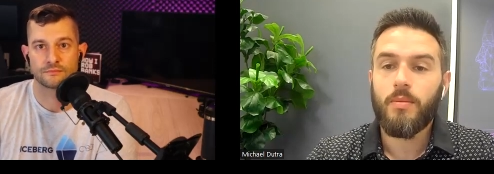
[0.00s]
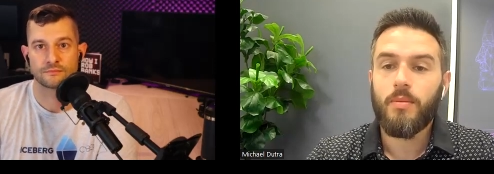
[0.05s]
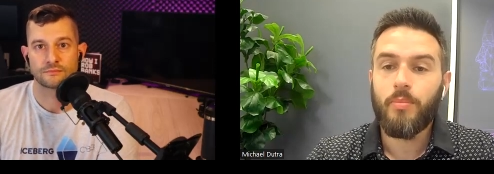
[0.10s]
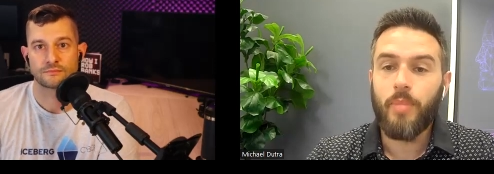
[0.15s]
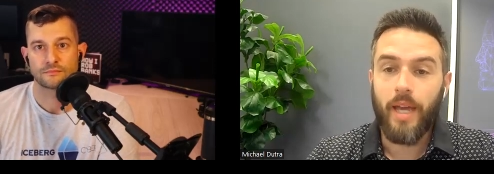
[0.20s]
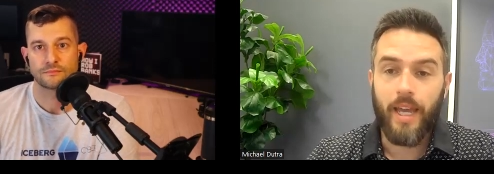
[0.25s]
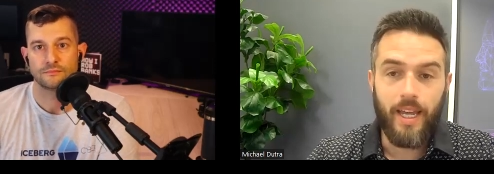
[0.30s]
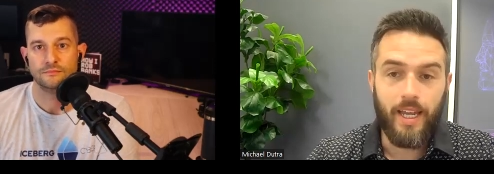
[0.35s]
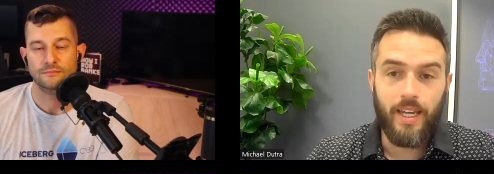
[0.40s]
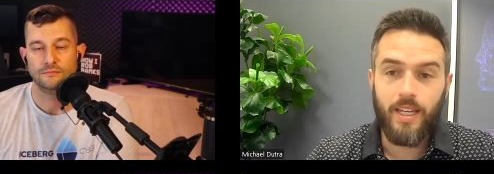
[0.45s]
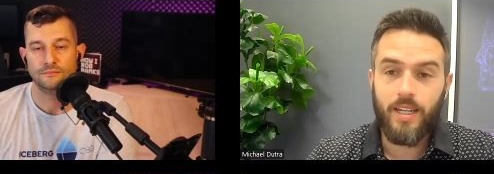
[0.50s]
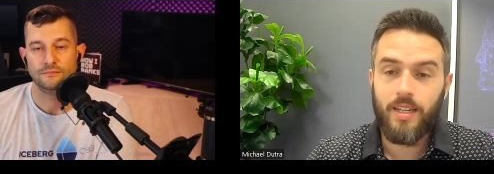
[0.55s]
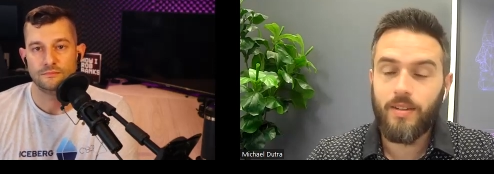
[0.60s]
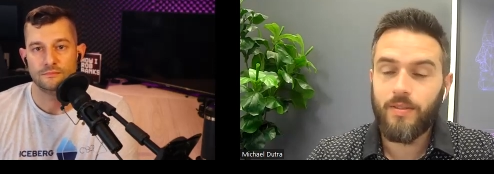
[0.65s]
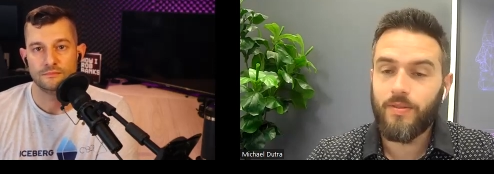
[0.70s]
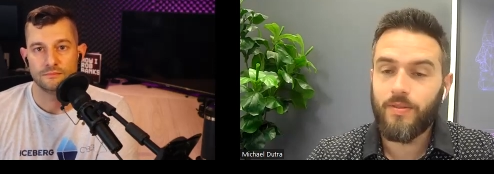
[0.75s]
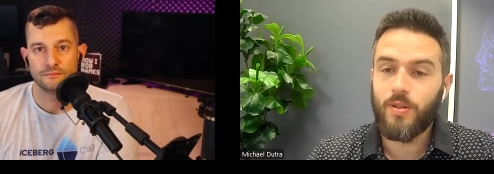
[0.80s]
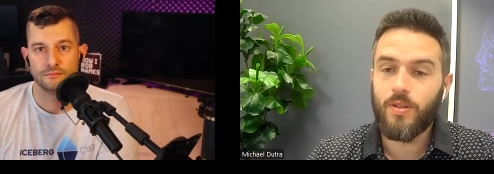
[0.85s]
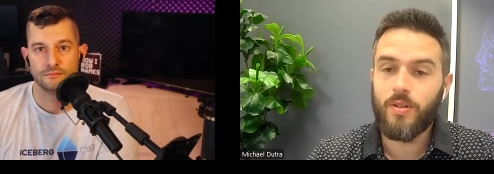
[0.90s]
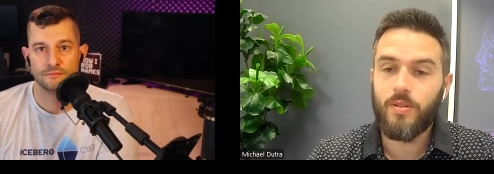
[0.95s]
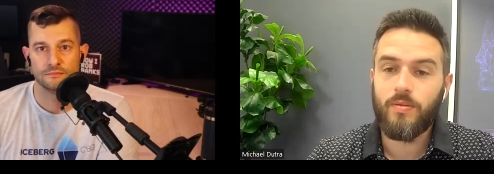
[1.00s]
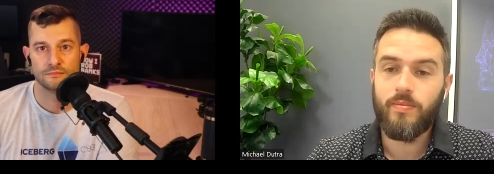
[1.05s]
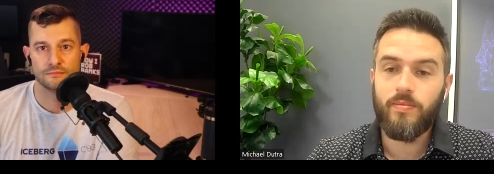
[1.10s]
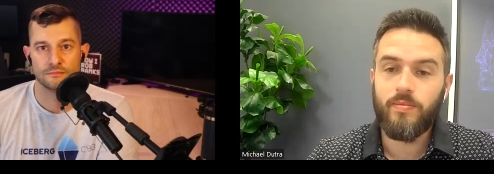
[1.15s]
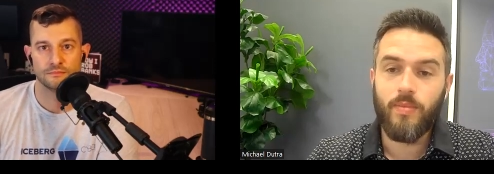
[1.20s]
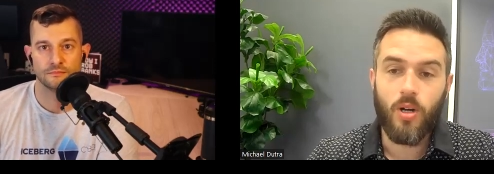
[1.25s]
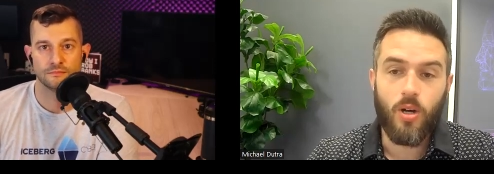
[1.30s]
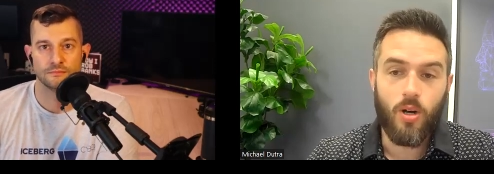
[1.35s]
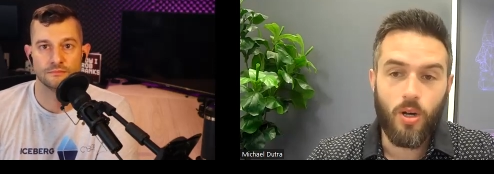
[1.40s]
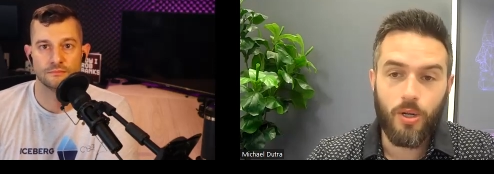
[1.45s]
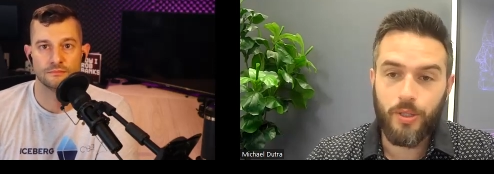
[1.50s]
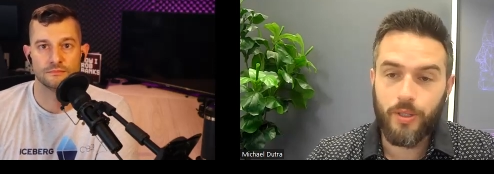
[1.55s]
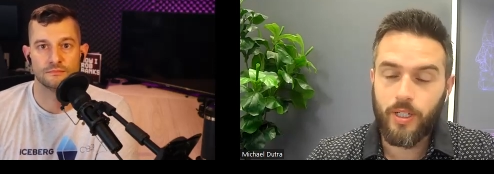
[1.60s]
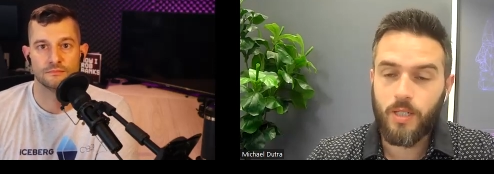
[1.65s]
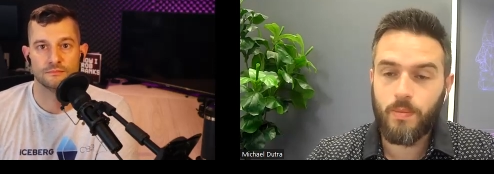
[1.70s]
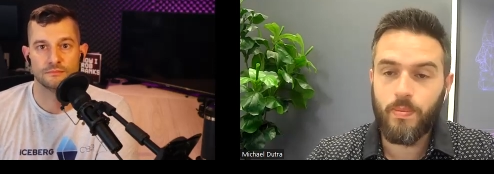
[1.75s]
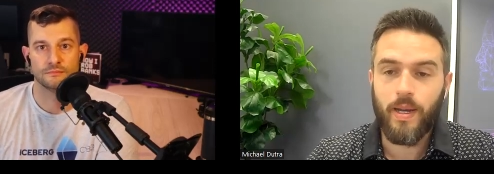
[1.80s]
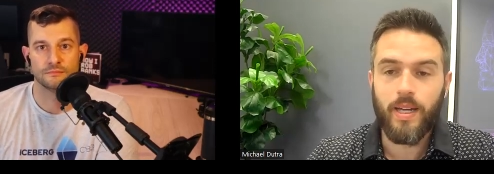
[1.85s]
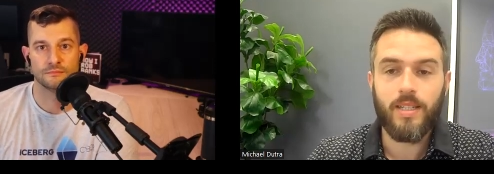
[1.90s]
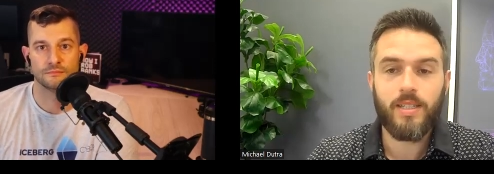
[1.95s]
Speaker 1: pay for all your
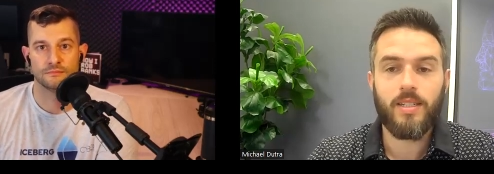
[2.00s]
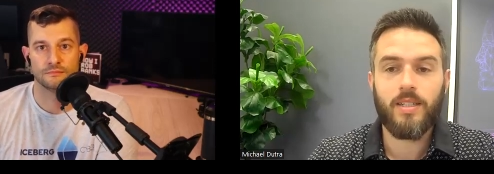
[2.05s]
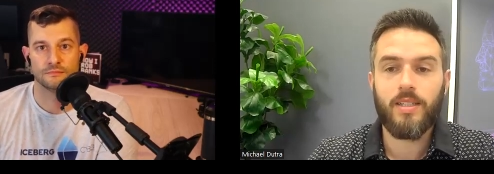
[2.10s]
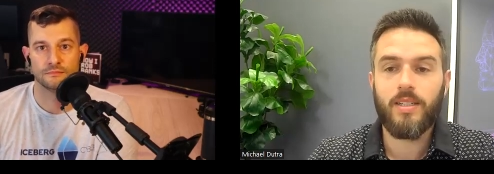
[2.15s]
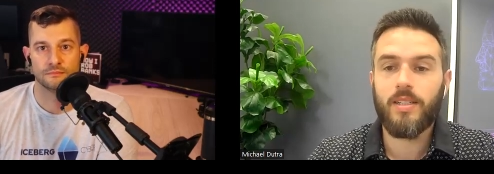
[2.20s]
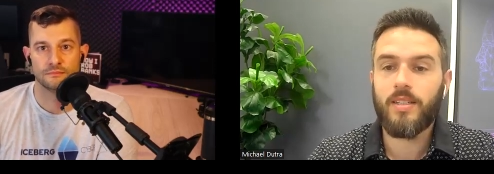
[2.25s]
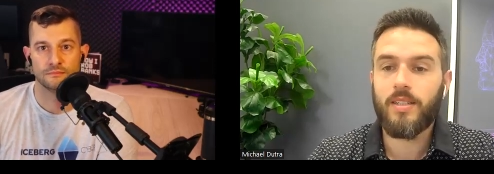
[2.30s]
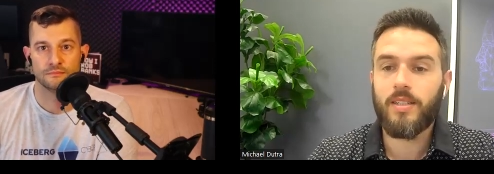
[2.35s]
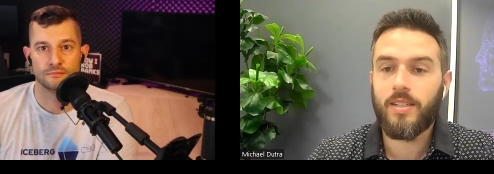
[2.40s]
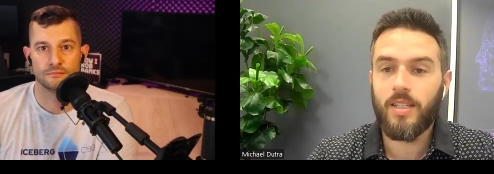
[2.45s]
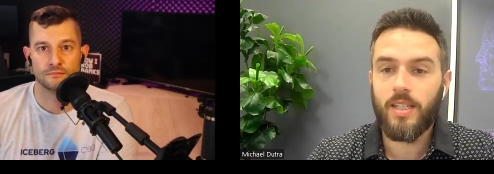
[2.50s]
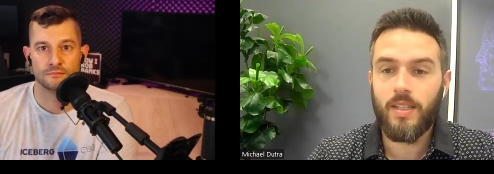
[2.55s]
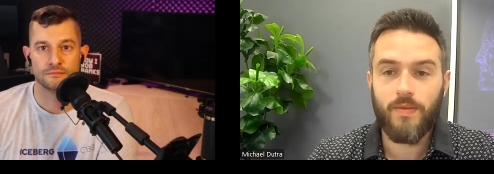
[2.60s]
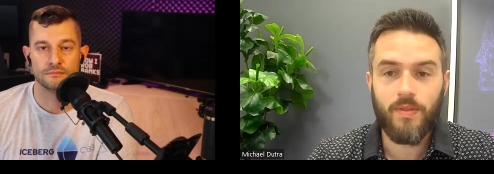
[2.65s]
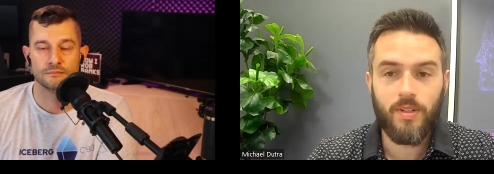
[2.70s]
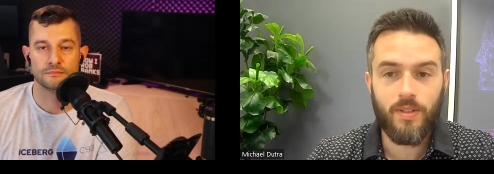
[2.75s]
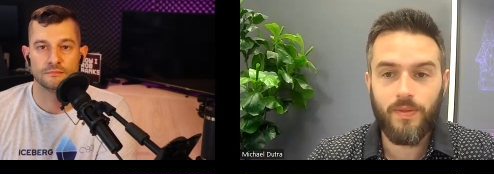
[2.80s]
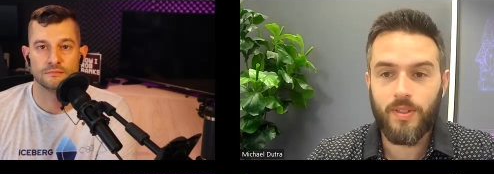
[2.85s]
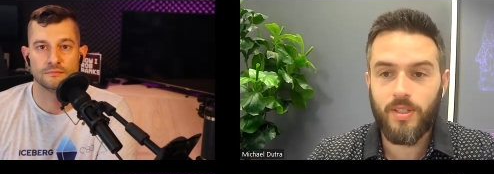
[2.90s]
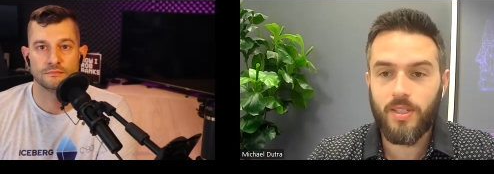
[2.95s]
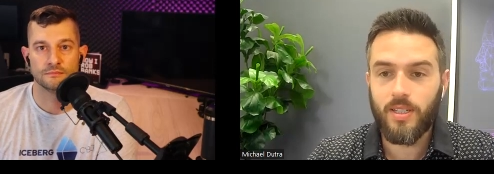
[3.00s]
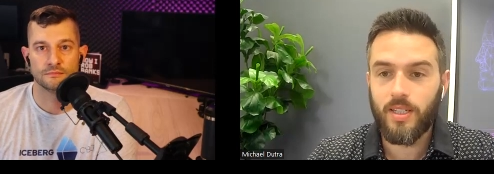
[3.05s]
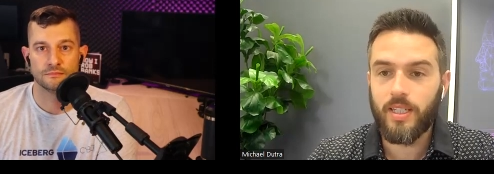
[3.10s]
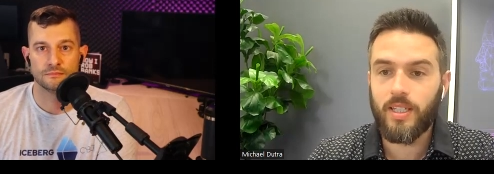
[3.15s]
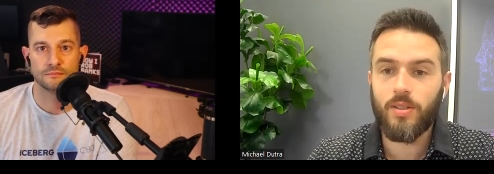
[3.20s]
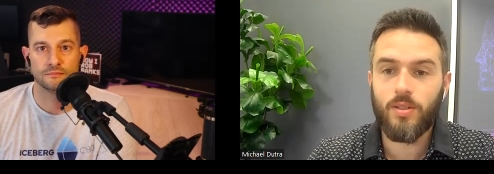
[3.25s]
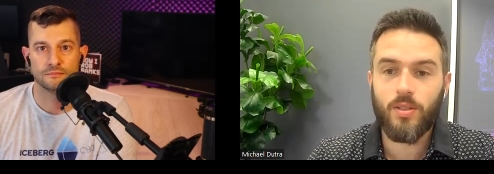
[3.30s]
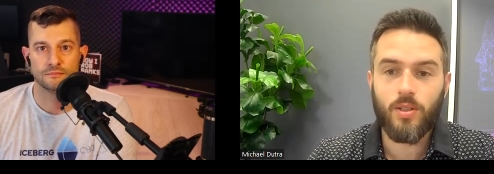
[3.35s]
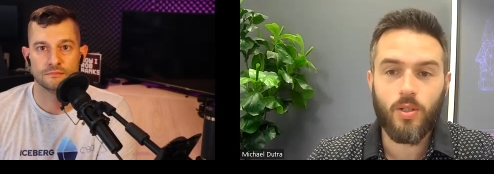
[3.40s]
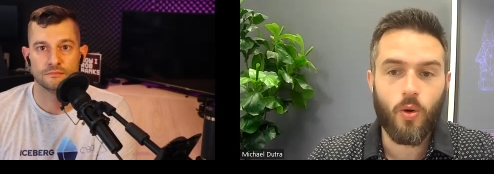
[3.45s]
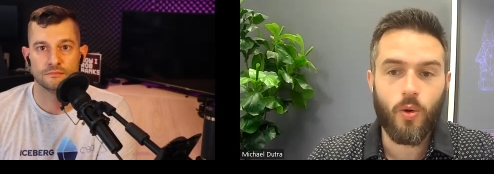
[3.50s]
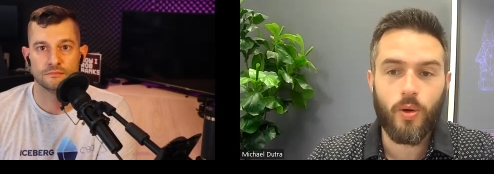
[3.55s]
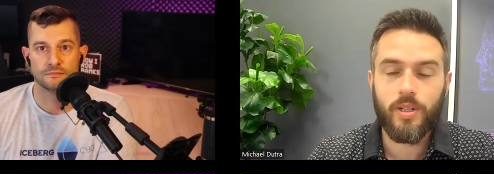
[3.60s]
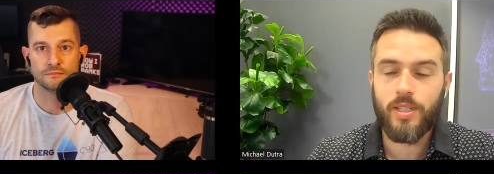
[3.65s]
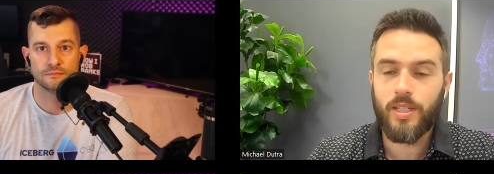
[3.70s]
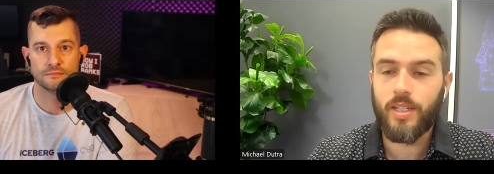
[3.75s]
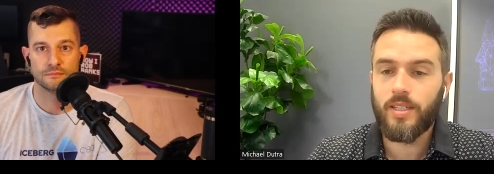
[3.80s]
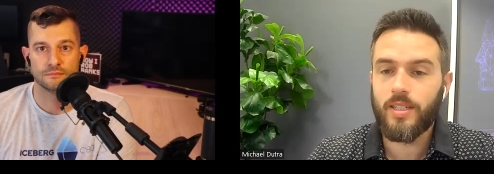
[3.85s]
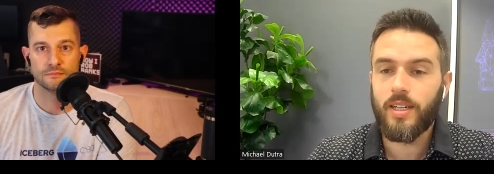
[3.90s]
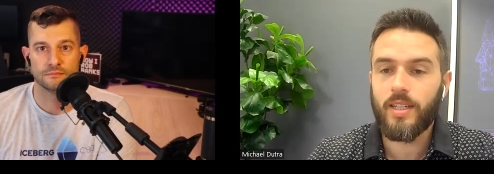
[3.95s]
expenses, even if it's legal courts,
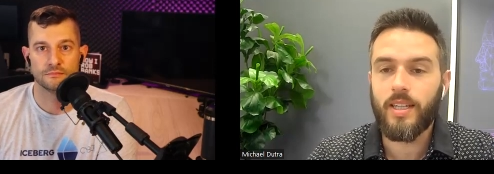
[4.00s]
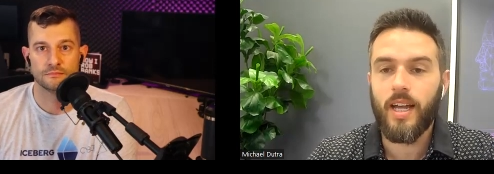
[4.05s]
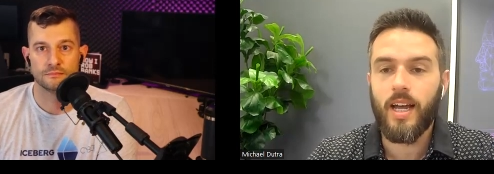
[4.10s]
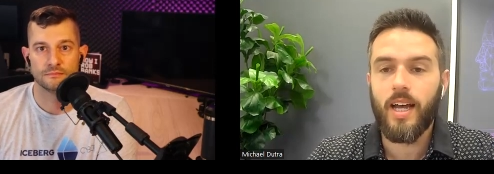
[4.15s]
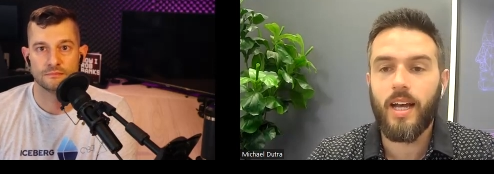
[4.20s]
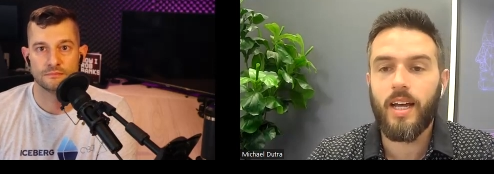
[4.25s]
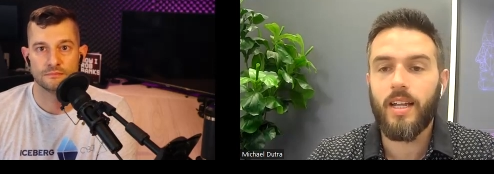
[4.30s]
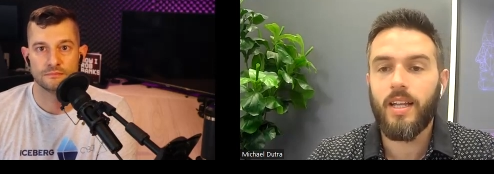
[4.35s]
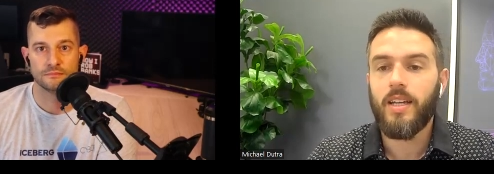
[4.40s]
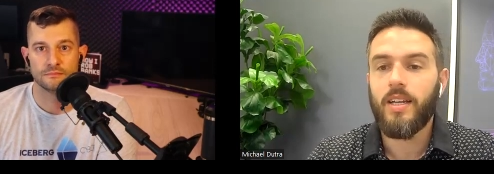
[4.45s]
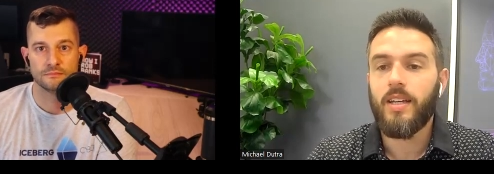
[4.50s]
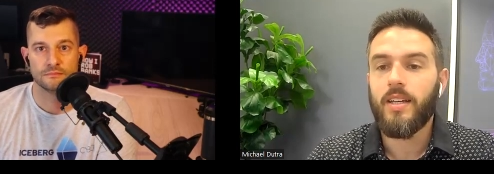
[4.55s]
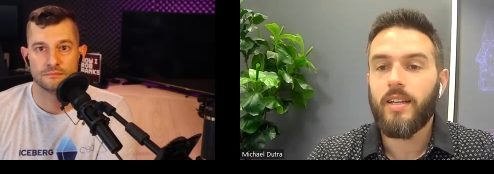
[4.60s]
things like that.